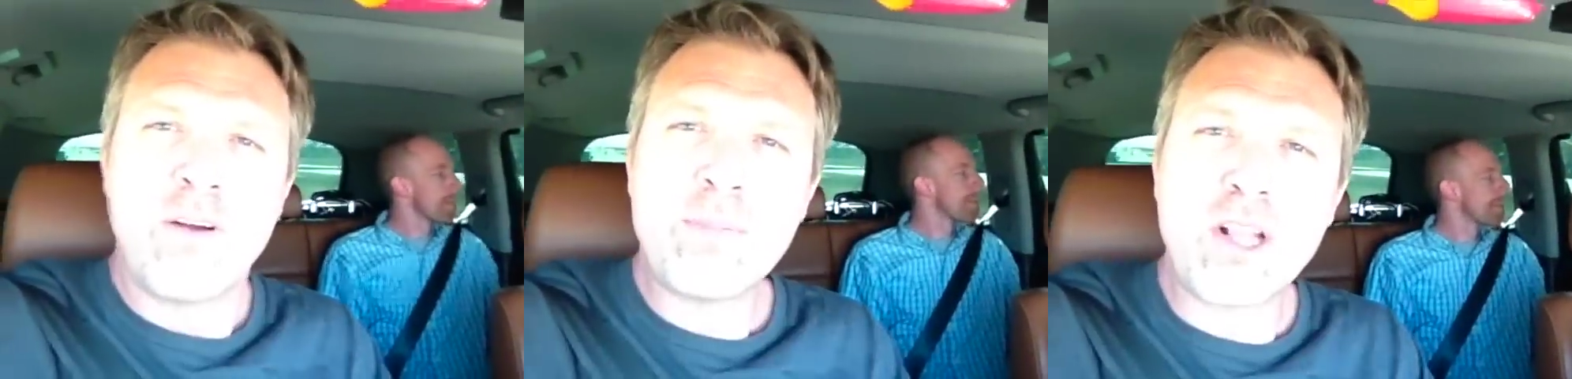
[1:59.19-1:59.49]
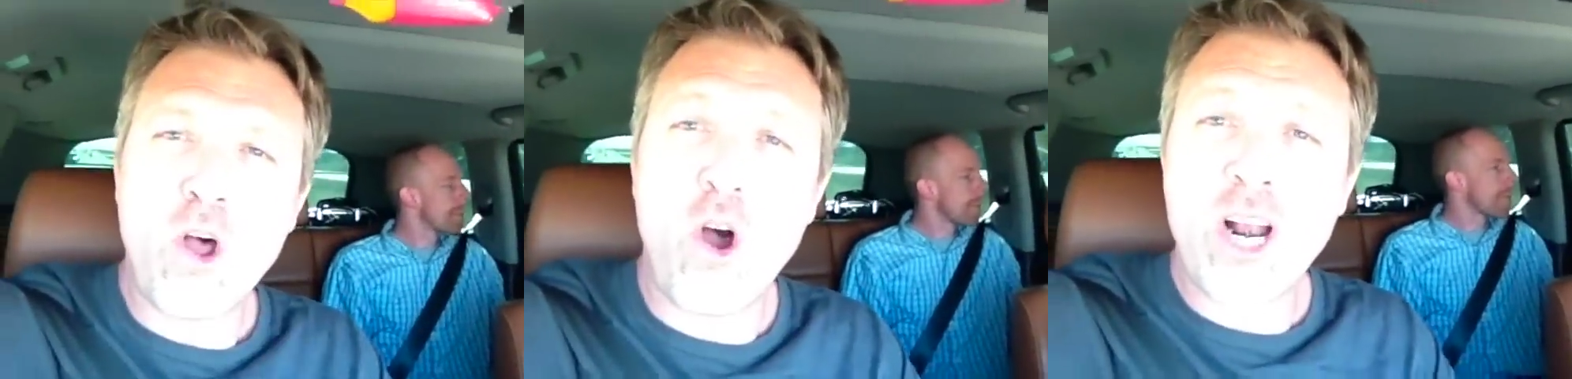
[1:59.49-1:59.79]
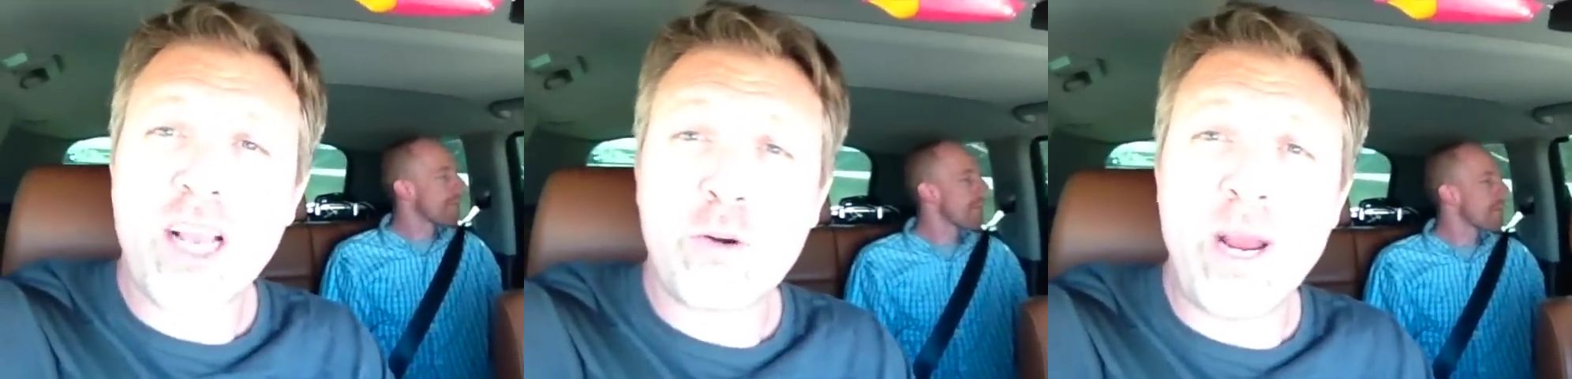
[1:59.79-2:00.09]
Speaker 1: From the
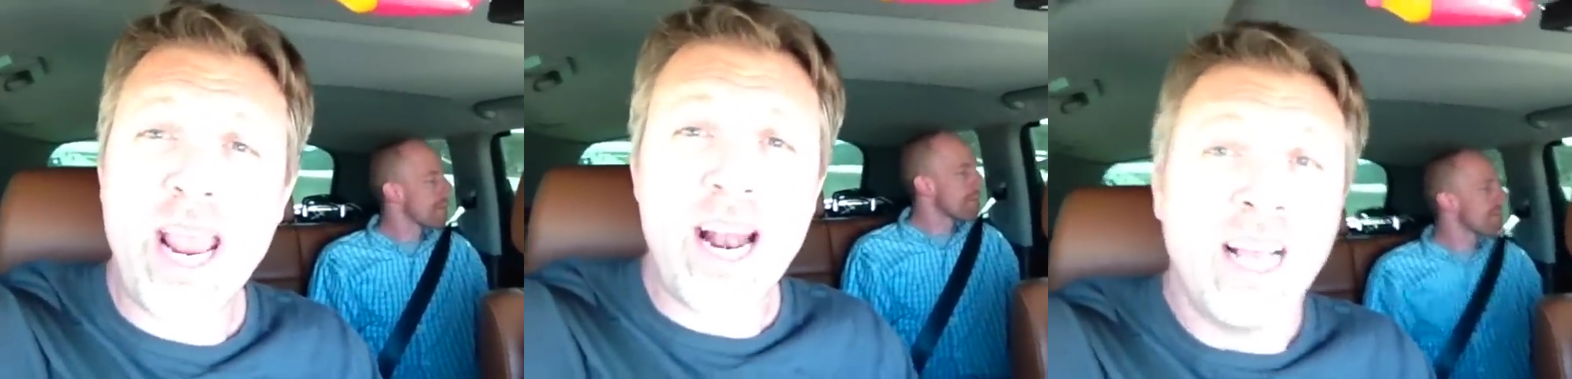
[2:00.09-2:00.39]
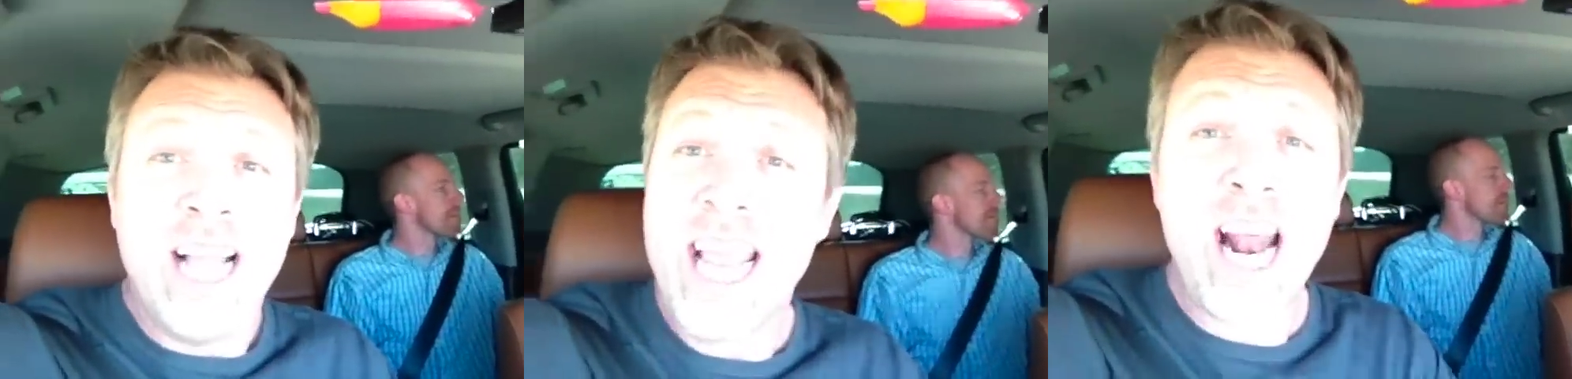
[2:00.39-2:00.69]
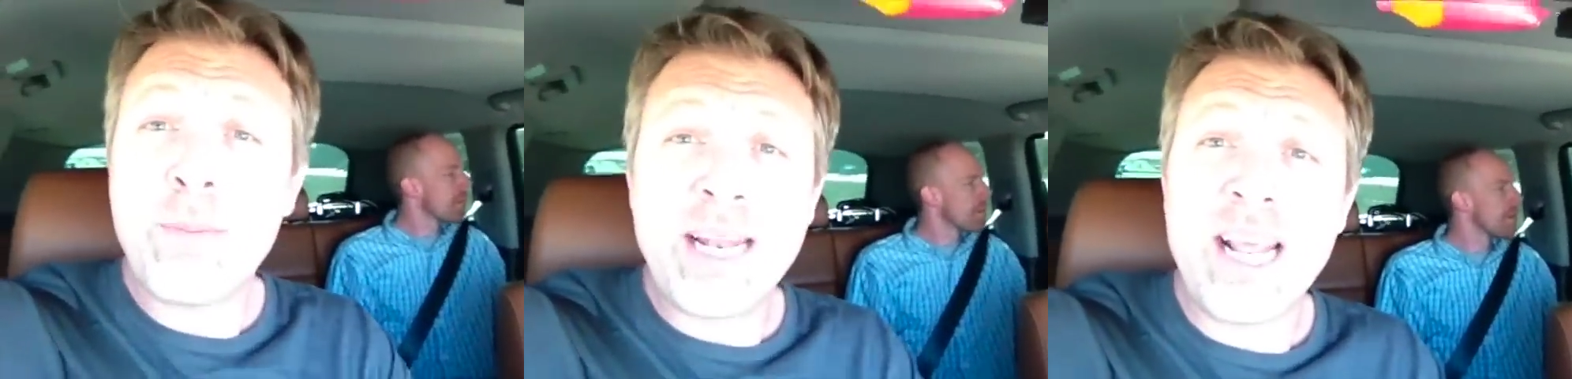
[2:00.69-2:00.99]
Lord, our creator,
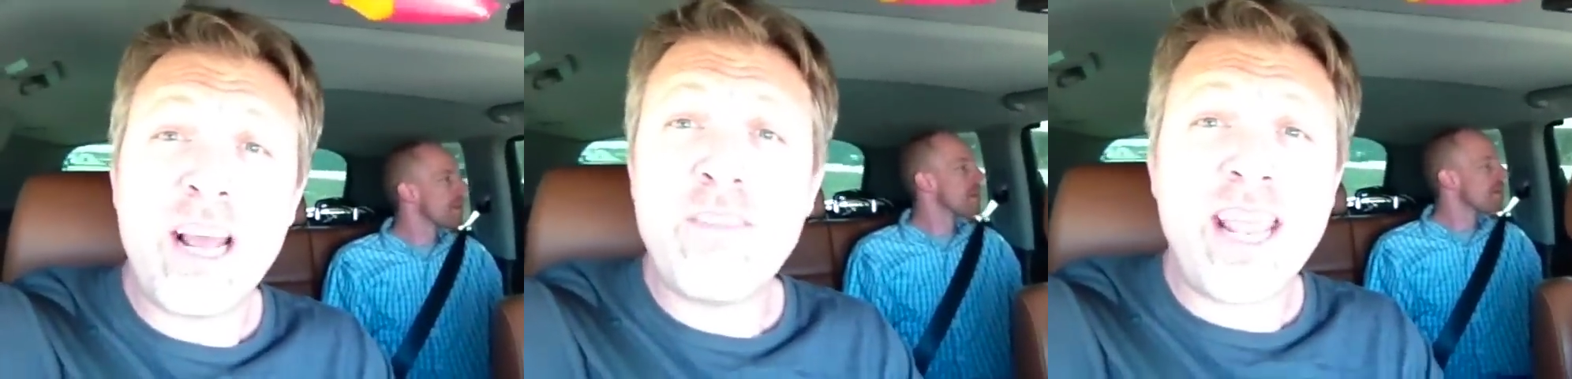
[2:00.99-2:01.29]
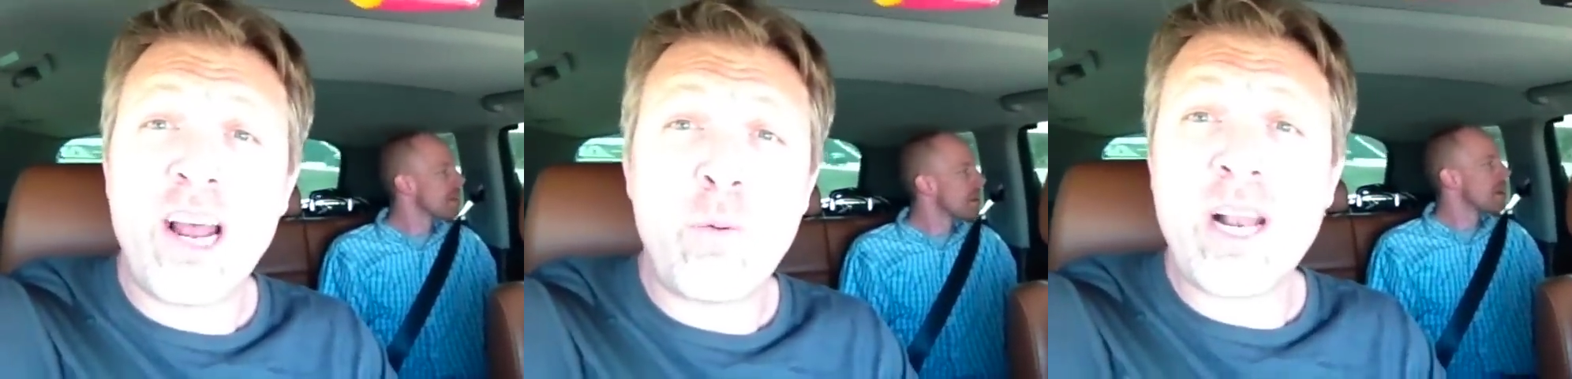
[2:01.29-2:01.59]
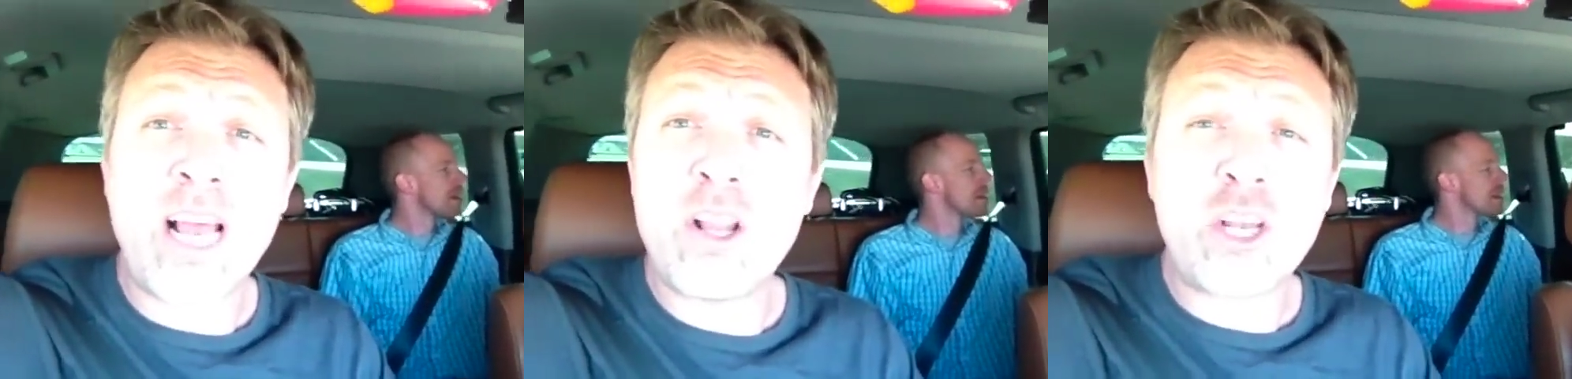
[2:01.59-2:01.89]
and I'm an innovator.
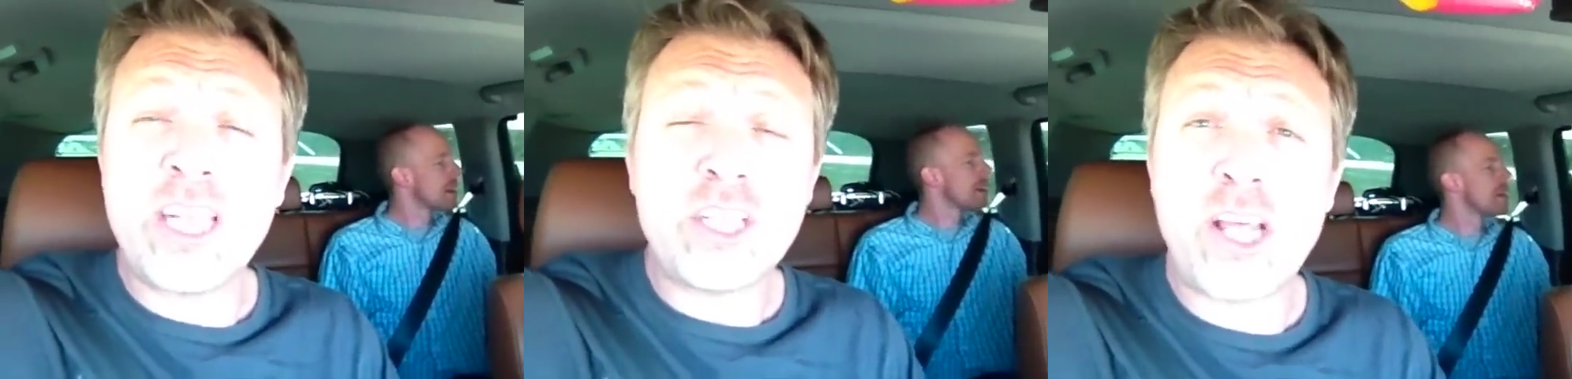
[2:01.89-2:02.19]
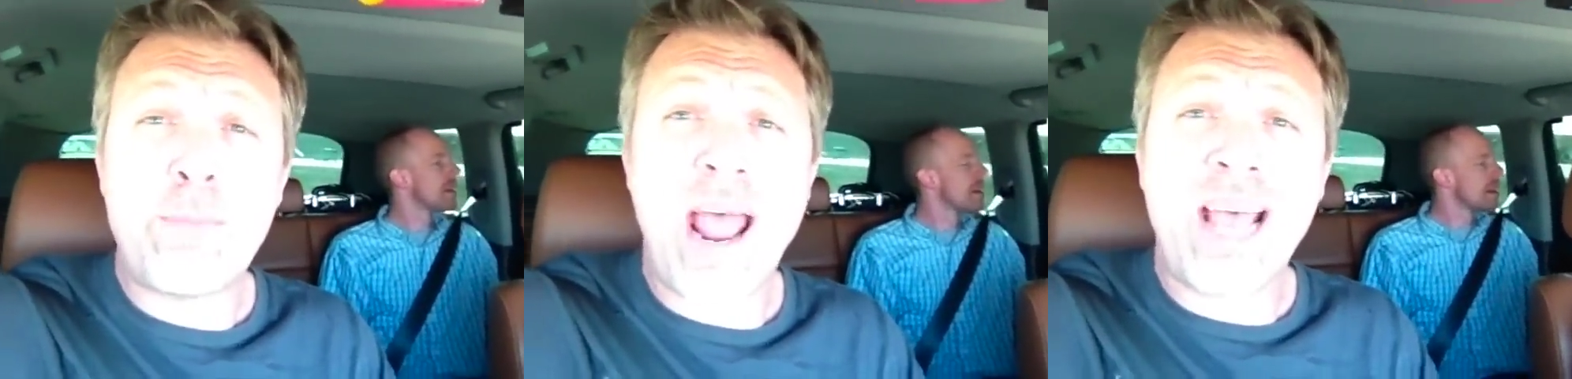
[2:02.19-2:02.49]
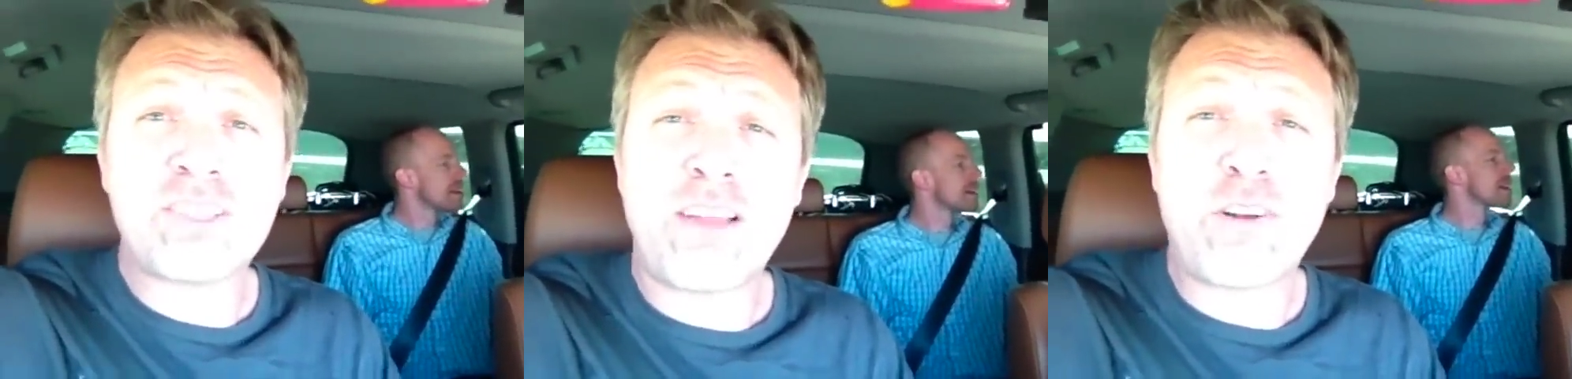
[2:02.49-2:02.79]
When I look into the
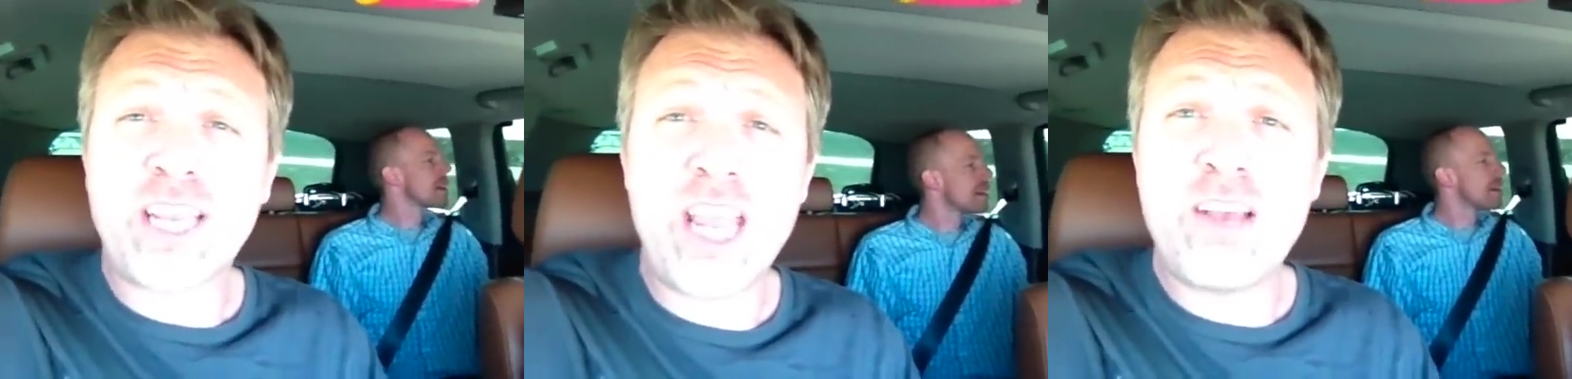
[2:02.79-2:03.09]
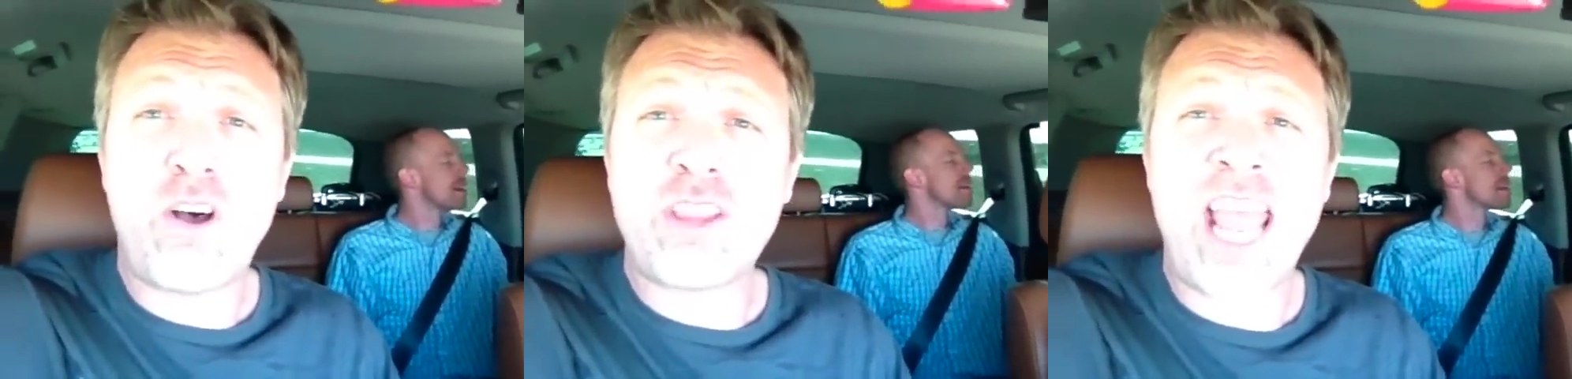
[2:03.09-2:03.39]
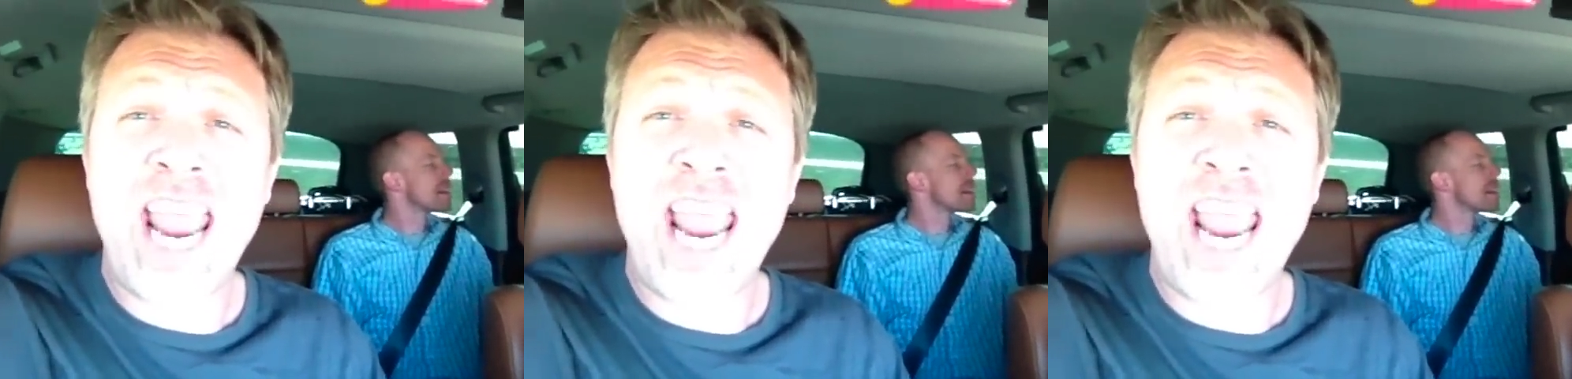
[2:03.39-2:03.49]
past, I forgive all the